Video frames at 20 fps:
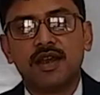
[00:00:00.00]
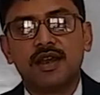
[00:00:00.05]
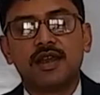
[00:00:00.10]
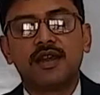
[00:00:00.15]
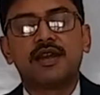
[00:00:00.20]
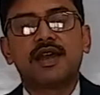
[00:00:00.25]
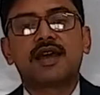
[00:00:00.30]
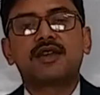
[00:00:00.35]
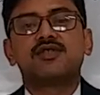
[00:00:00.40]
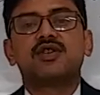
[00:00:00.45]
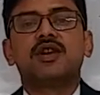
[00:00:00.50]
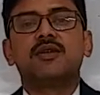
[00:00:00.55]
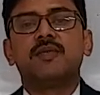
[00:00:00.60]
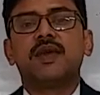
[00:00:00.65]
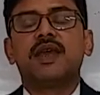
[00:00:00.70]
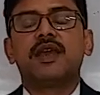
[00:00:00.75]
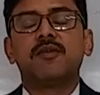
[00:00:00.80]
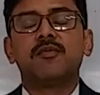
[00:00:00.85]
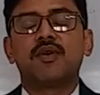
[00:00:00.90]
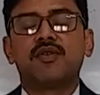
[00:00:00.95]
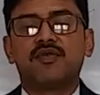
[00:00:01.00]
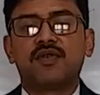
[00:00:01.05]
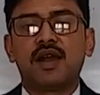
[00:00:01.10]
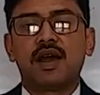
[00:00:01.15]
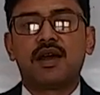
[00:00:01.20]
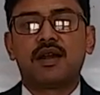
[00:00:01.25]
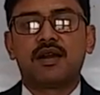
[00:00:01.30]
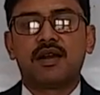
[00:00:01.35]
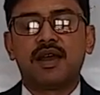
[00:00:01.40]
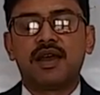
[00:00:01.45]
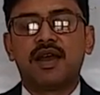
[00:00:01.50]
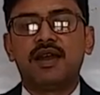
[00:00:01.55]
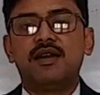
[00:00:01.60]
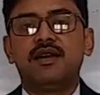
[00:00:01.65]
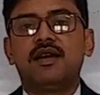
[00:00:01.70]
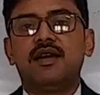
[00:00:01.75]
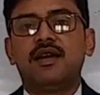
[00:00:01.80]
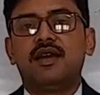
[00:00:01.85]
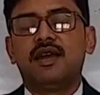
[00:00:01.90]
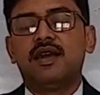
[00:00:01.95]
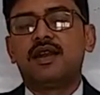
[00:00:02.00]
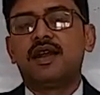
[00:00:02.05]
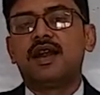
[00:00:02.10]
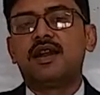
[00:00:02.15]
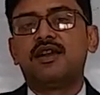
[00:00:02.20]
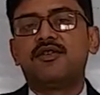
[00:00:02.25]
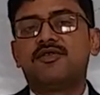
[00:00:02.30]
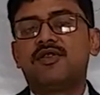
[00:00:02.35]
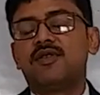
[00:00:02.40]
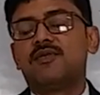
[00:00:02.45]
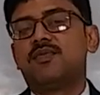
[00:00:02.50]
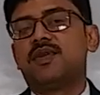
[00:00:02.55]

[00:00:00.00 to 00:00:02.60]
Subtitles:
it actually became a flower, and it had different